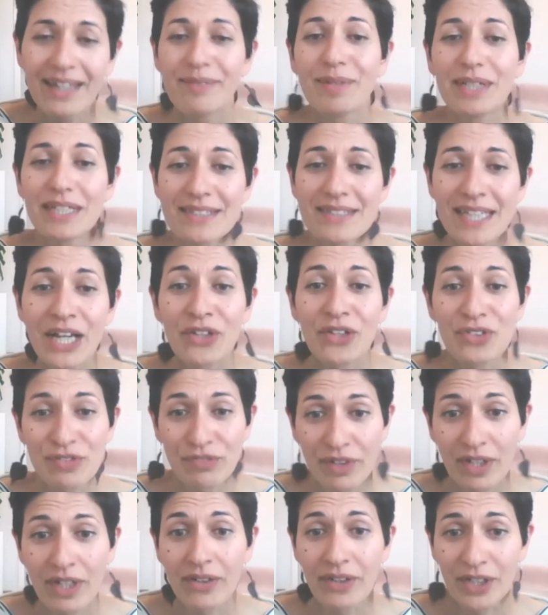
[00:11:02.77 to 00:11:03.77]
I mean, it sounds
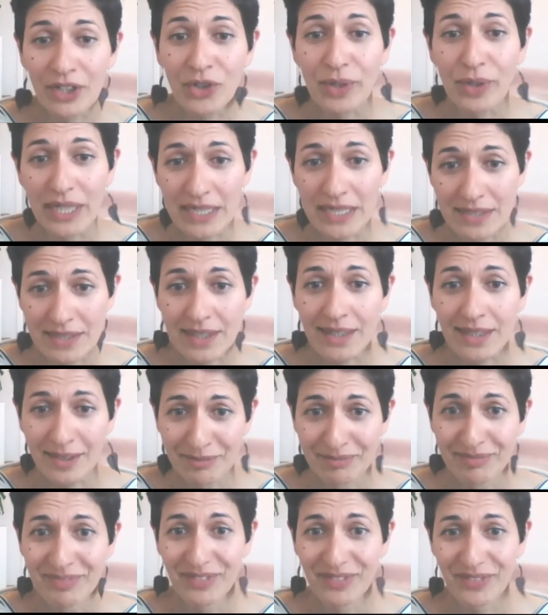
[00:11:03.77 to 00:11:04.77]
very crazy,
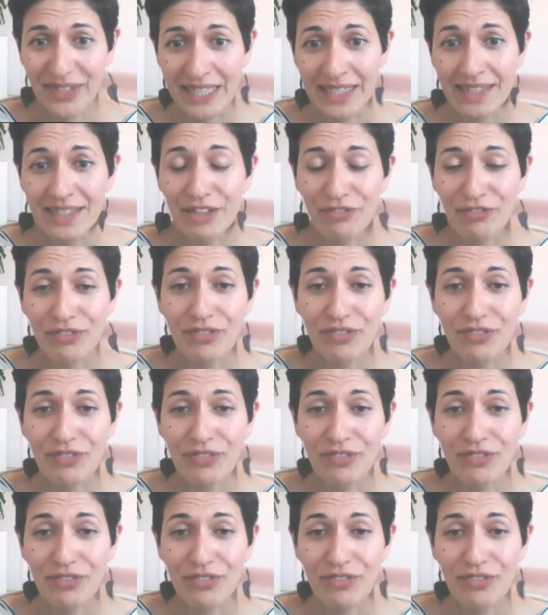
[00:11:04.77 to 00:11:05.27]
right?